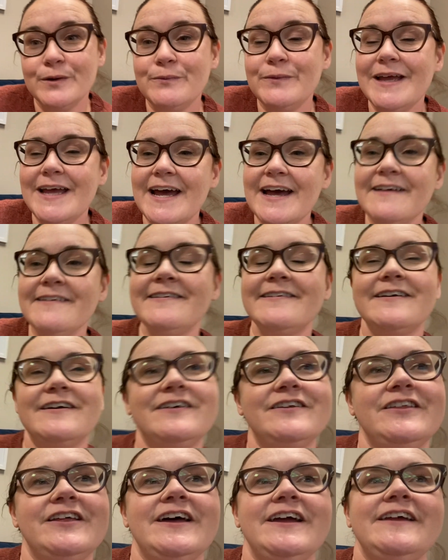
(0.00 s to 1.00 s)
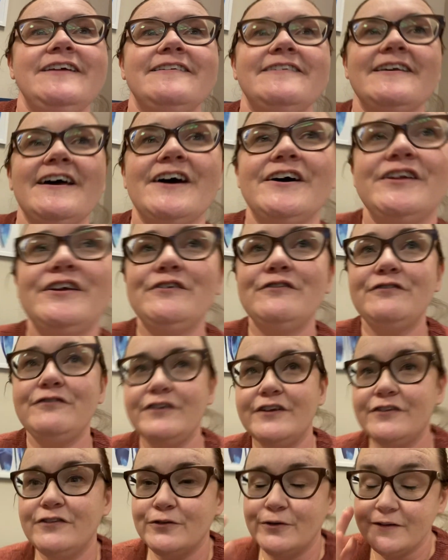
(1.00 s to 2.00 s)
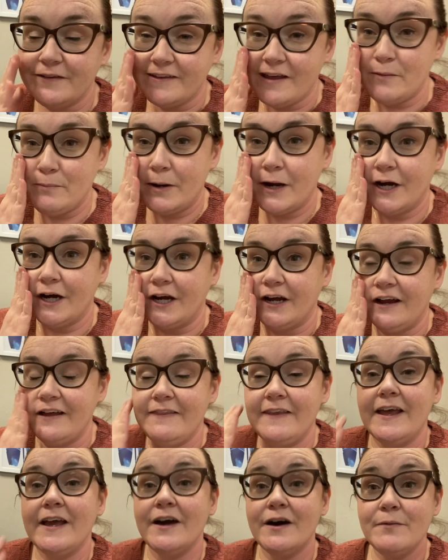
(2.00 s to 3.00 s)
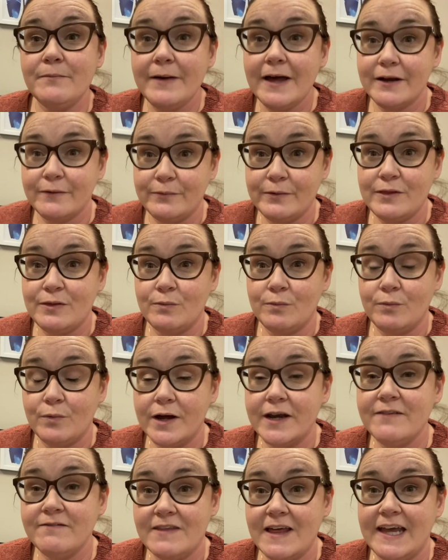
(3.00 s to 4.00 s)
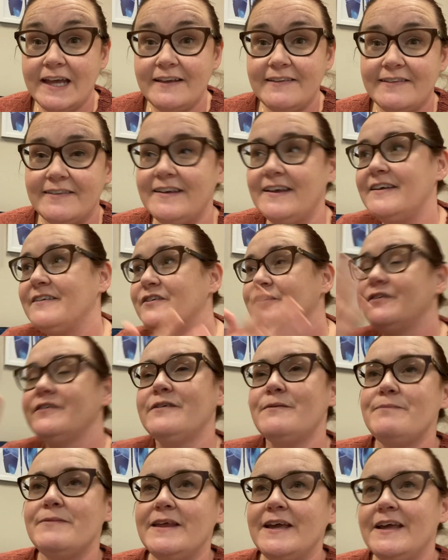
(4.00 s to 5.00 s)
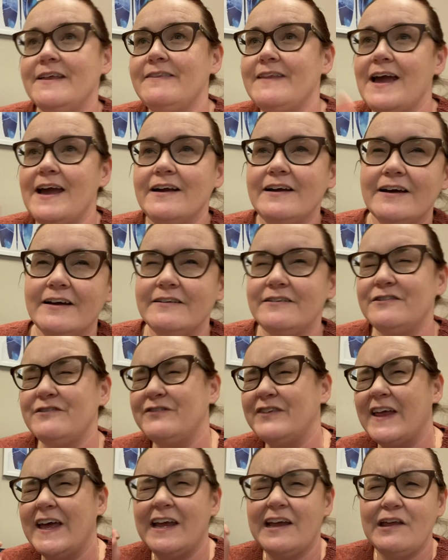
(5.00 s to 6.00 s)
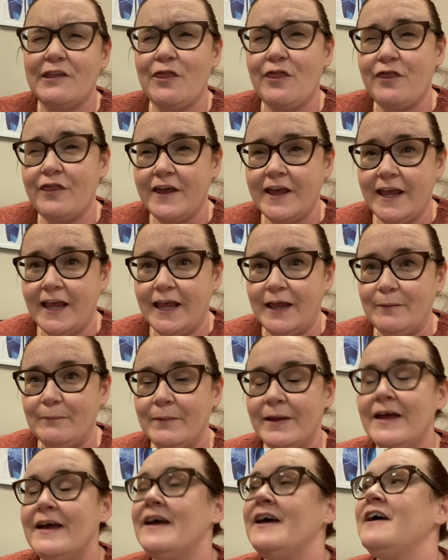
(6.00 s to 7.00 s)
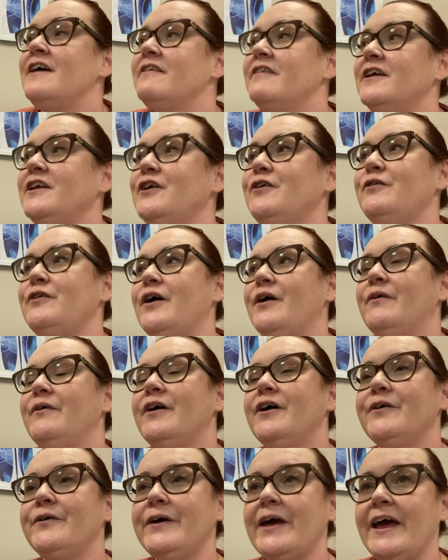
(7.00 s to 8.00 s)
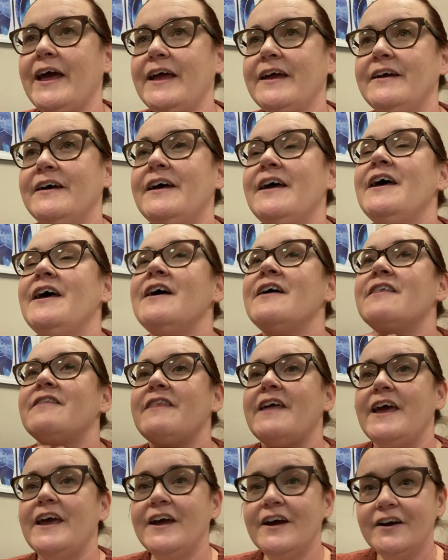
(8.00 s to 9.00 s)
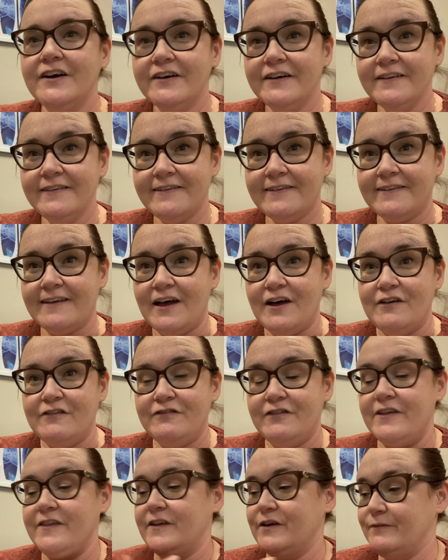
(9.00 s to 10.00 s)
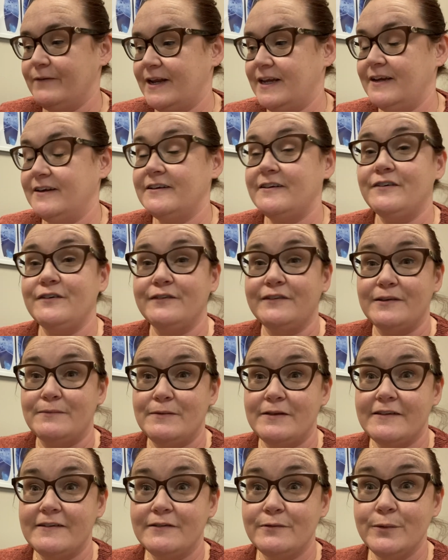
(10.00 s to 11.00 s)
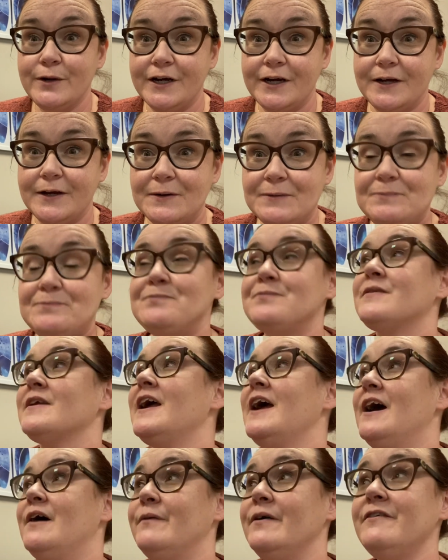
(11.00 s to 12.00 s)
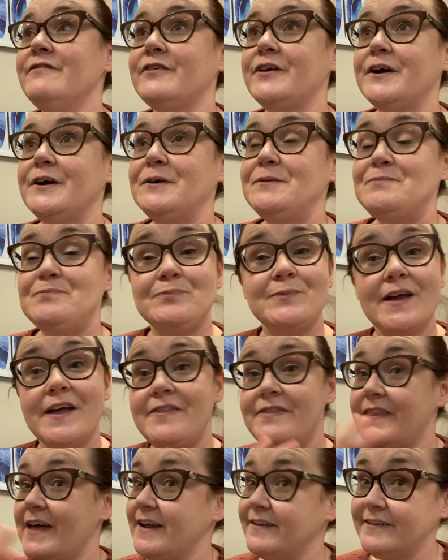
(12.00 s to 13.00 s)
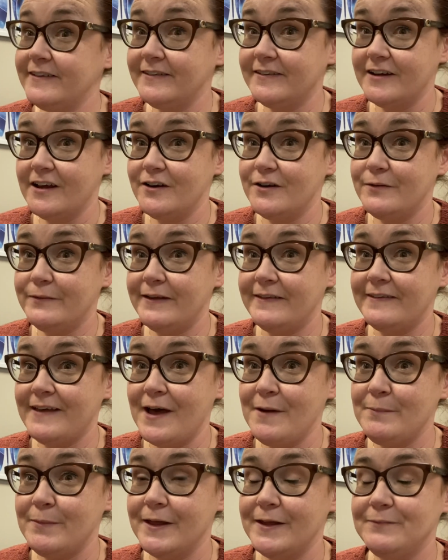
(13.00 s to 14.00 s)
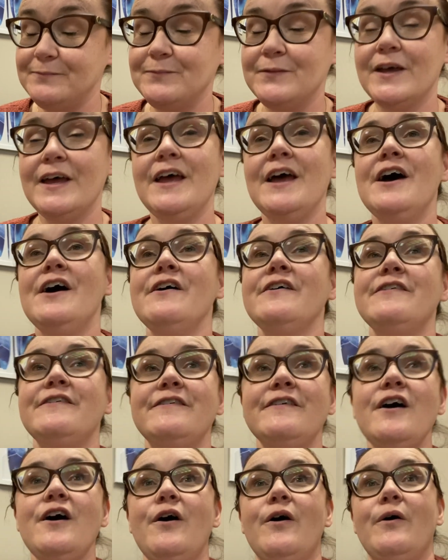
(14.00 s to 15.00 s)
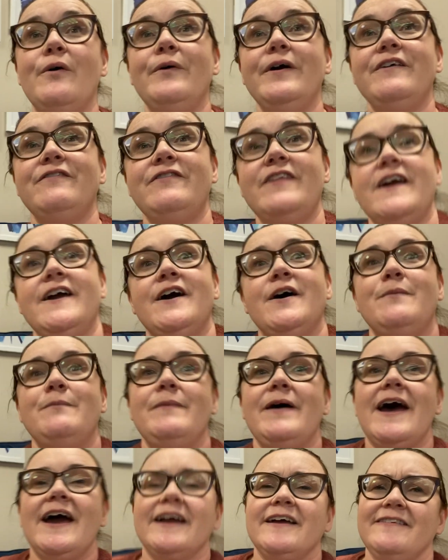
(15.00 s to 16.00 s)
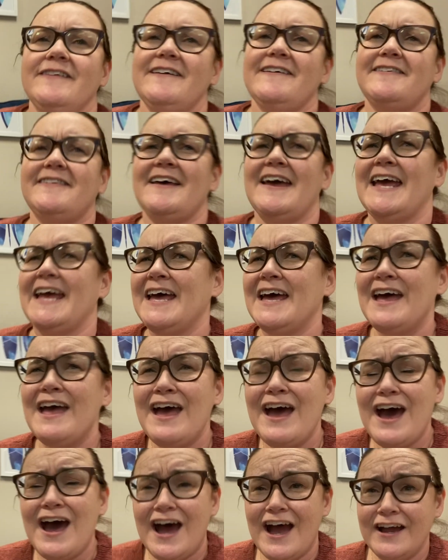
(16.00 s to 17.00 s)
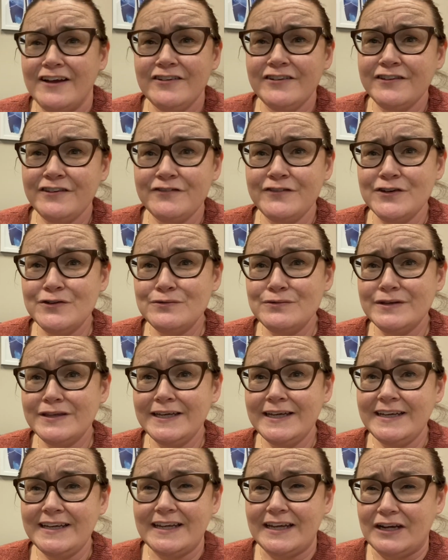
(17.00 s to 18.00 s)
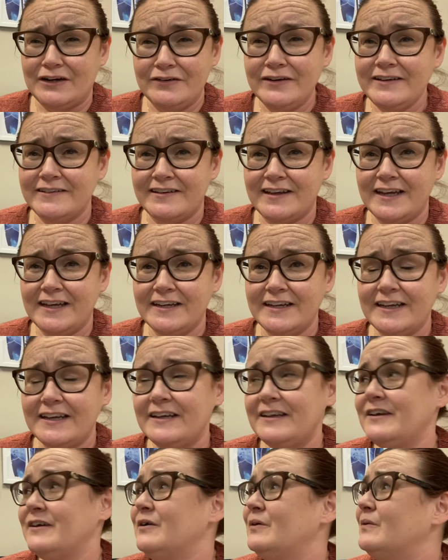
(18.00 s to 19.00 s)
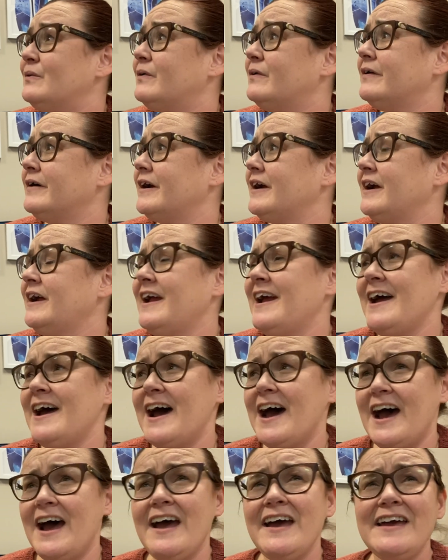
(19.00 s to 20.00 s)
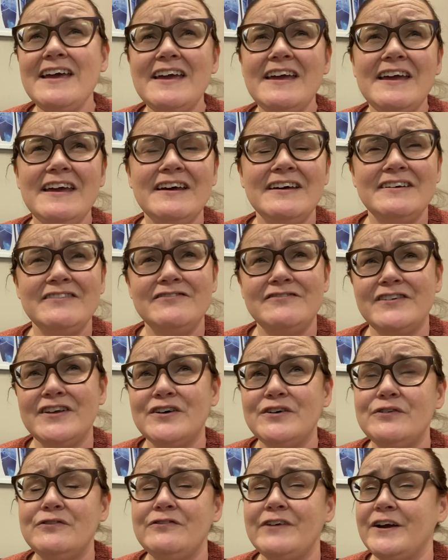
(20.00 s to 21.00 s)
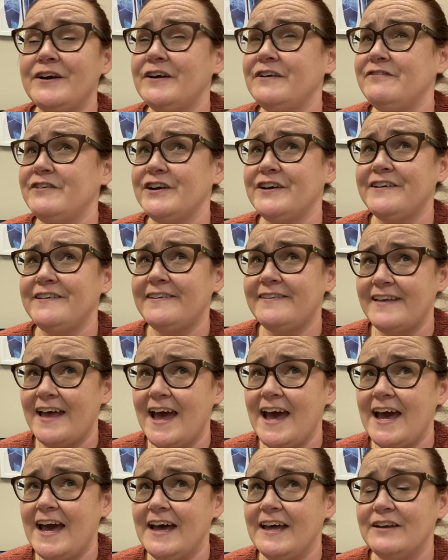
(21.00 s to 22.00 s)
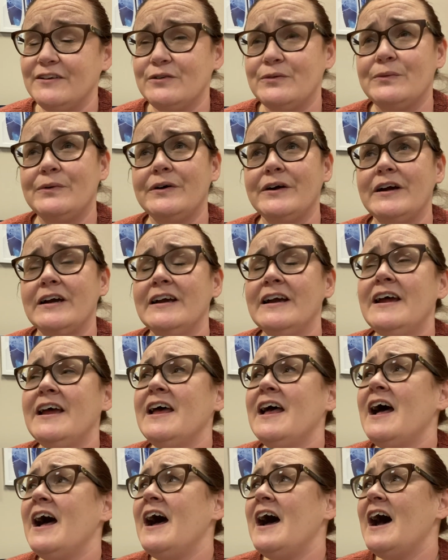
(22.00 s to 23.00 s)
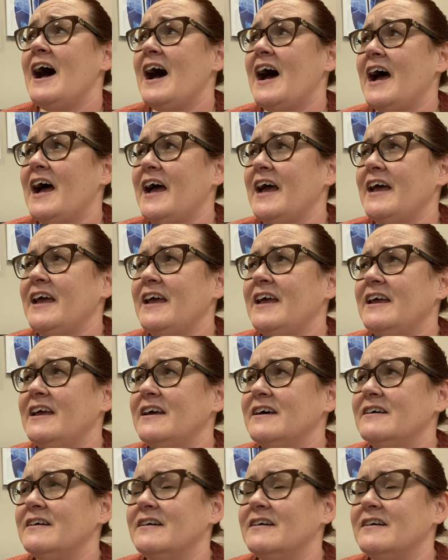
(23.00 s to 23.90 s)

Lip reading: we ask clients, how do you feel towards that part, and they come back with one of the 8 C's or something in that kind of theme, then you know, okay, they are in self and they're ready to do some of this work. However, that does not always happen. So if they come back and they say, I just feel really irritated, or I feel very sad, or why